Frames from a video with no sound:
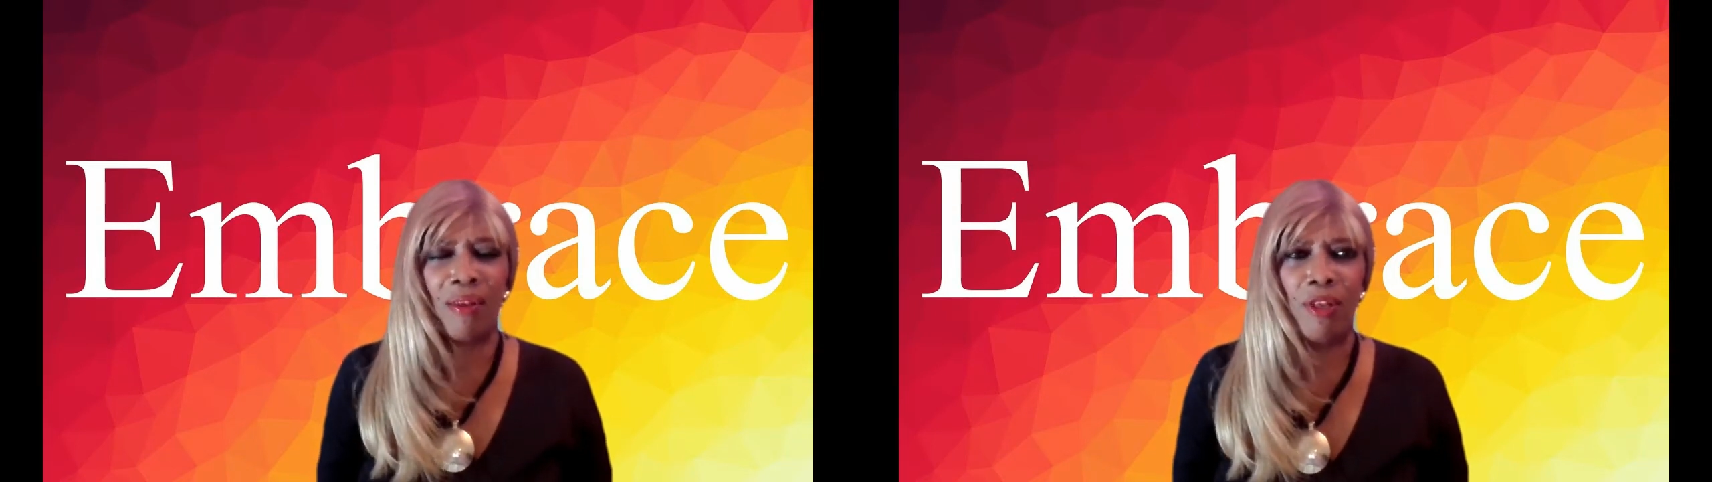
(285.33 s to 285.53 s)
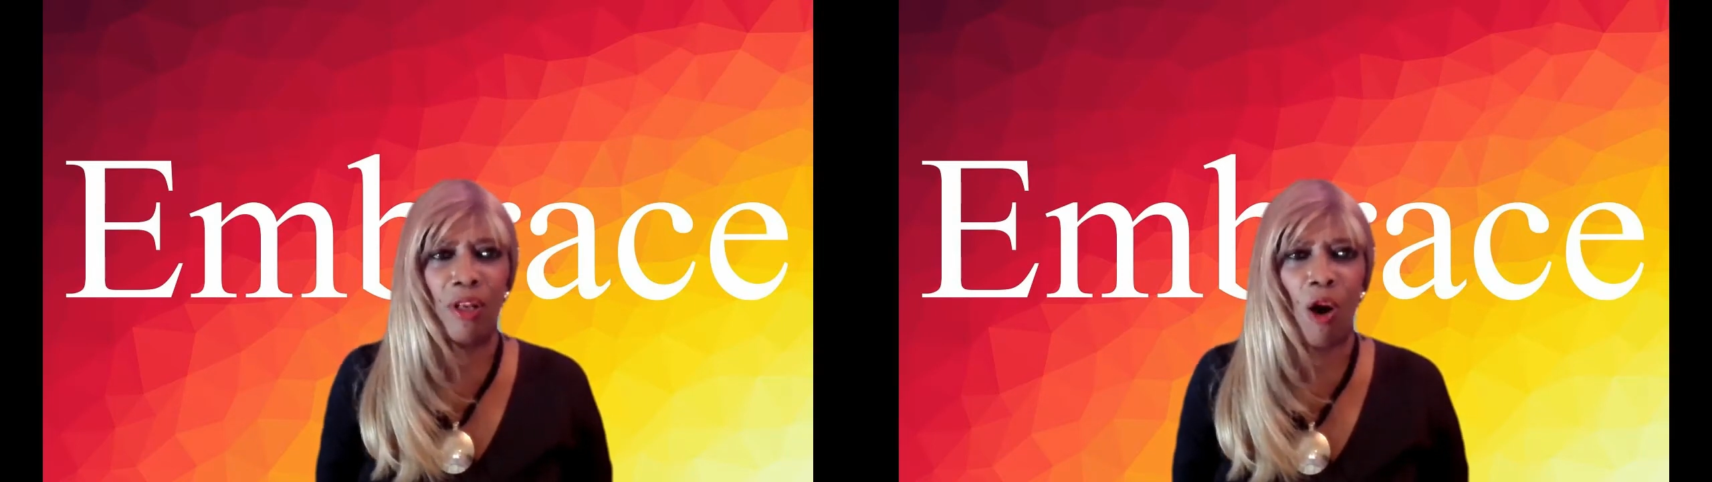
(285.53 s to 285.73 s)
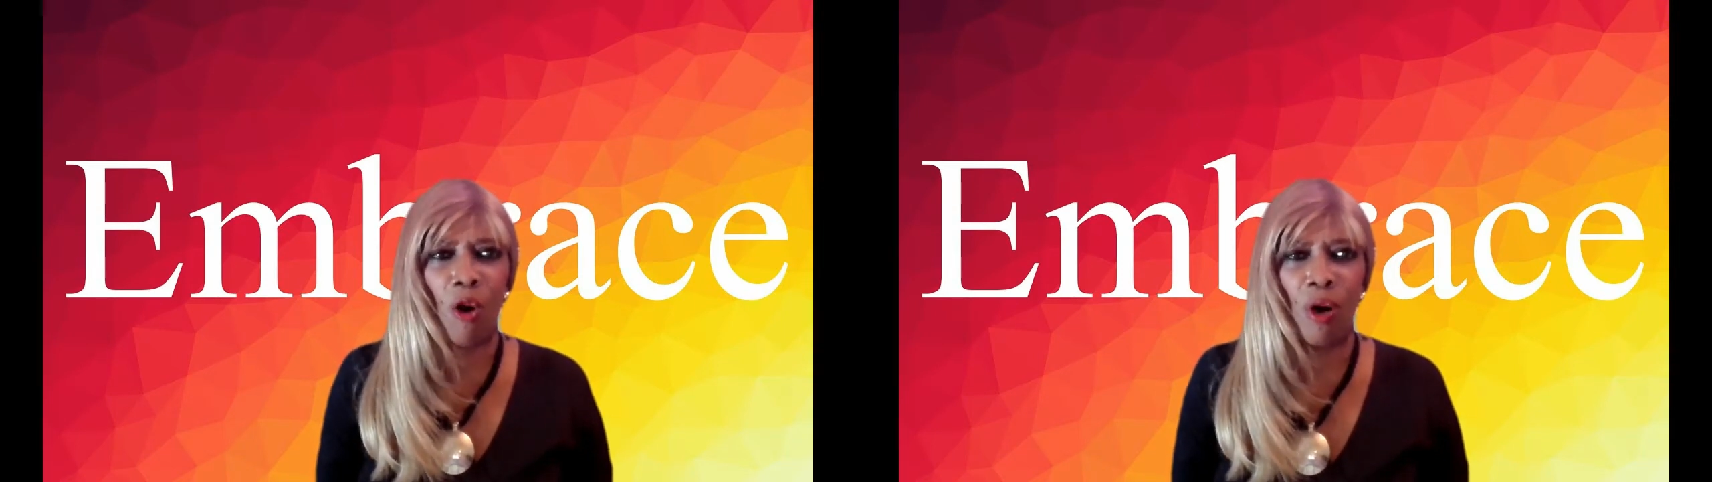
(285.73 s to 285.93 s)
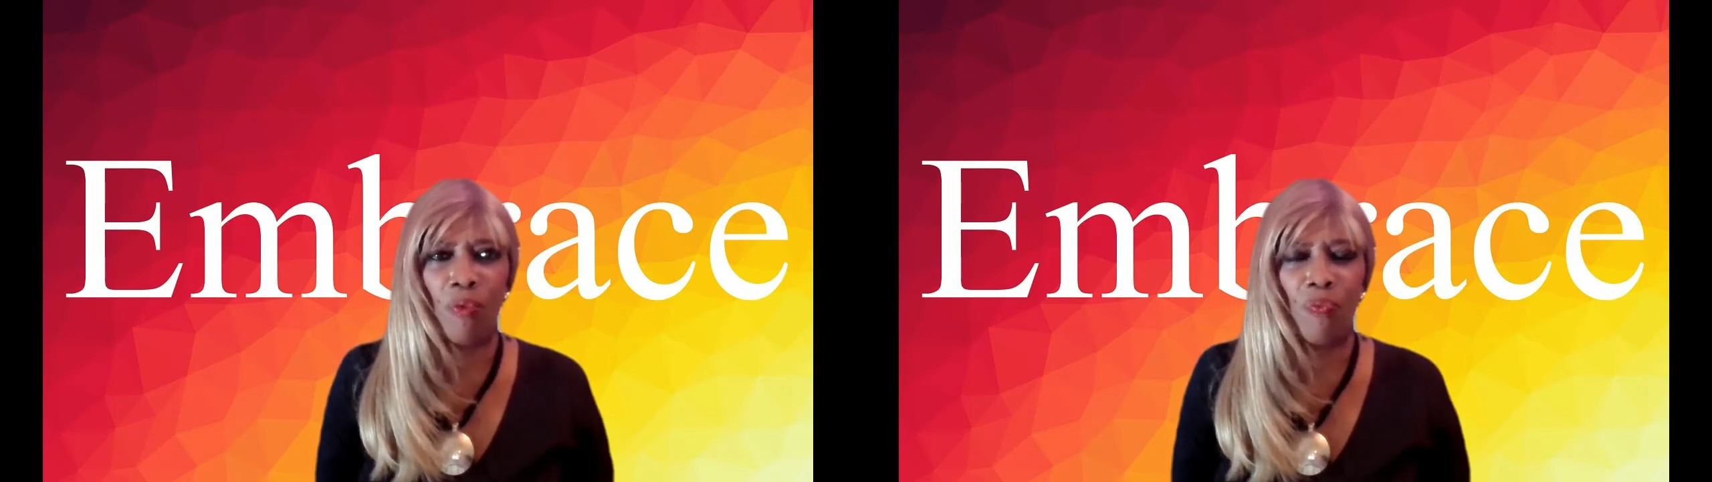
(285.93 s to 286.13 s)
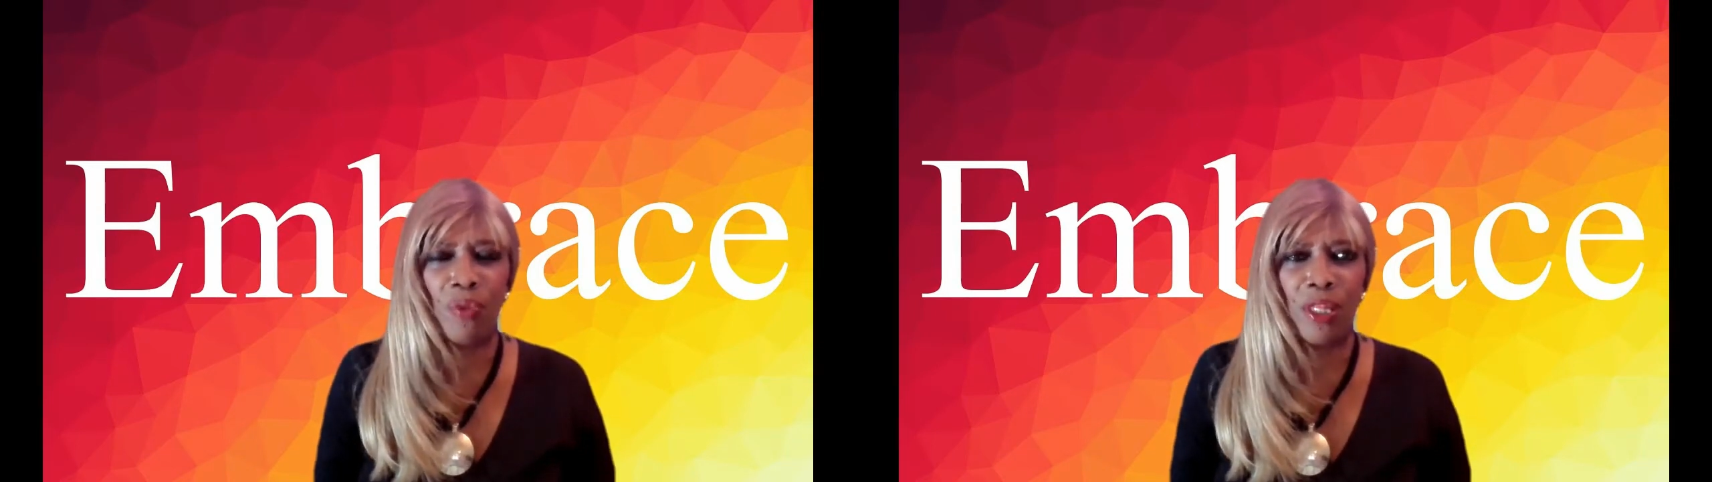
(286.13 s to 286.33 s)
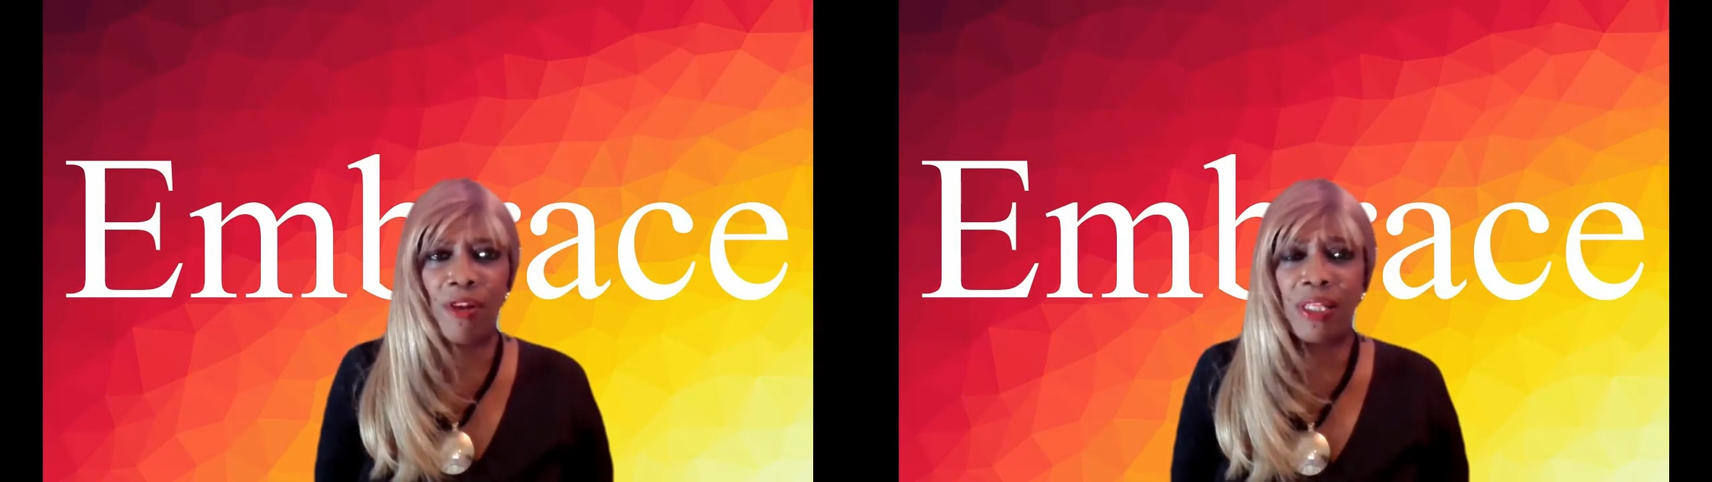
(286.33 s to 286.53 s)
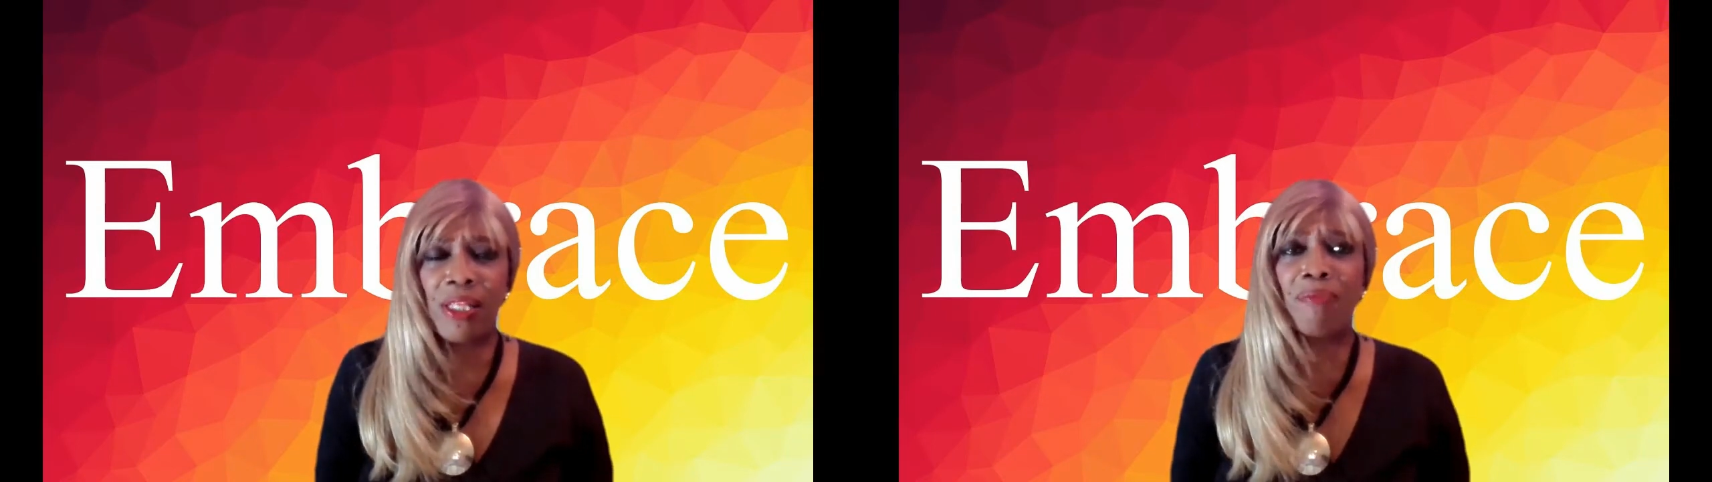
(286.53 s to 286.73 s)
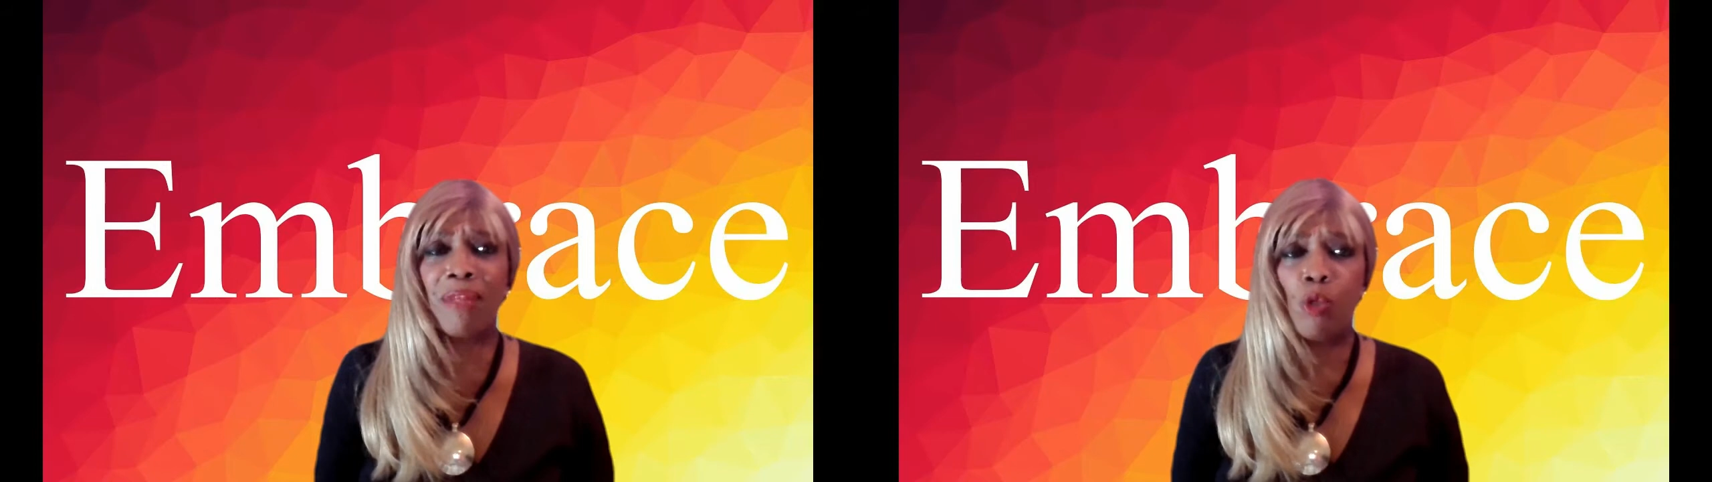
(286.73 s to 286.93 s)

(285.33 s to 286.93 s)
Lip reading: You know, there are some